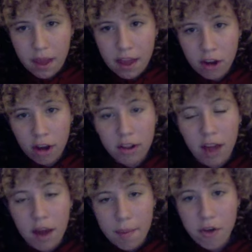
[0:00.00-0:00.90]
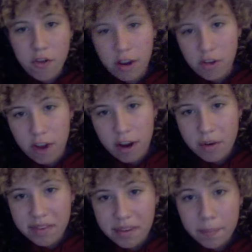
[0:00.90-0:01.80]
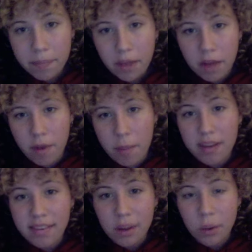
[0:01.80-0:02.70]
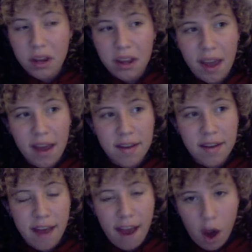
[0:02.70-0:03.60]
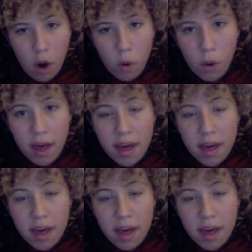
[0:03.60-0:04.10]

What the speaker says: it talked a lot about transgenderism and feminist theory and how